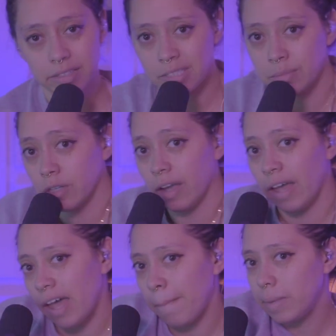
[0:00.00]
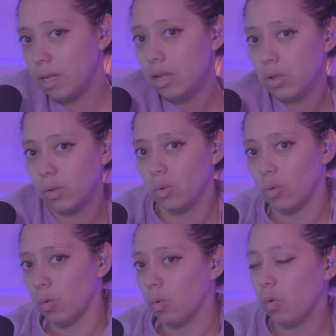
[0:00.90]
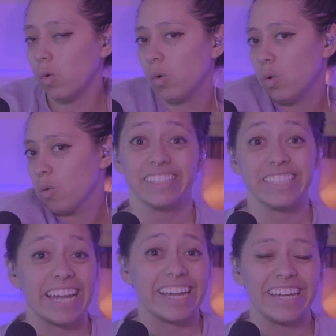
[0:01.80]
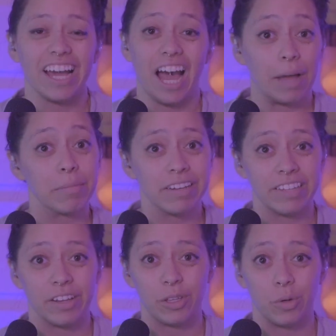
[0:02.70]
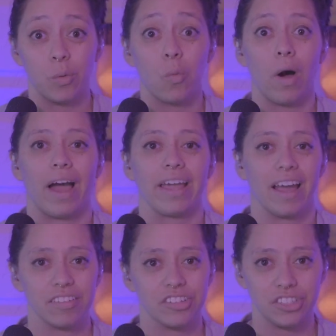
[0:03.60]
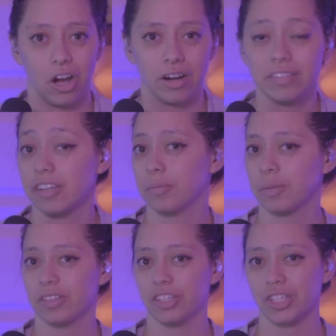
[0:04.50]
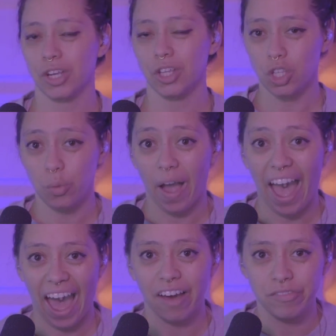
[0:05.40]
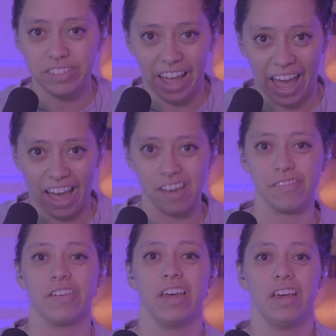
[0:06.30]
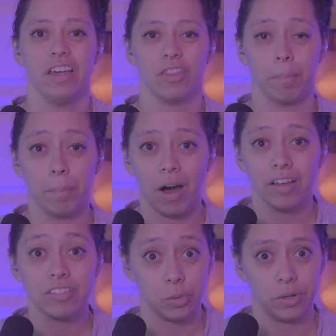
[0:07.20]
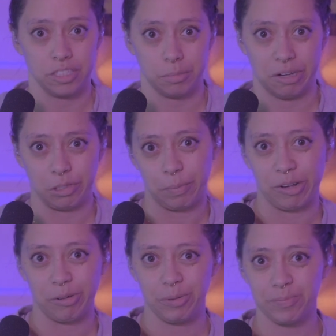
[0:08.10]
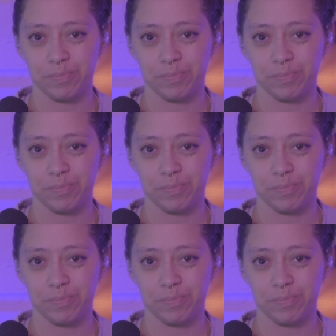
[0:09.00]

and subscribe below. Today, I'm gonna tell you why, as a guitarist and a musician, you have to have the BOSS Noise Suppressor pedal.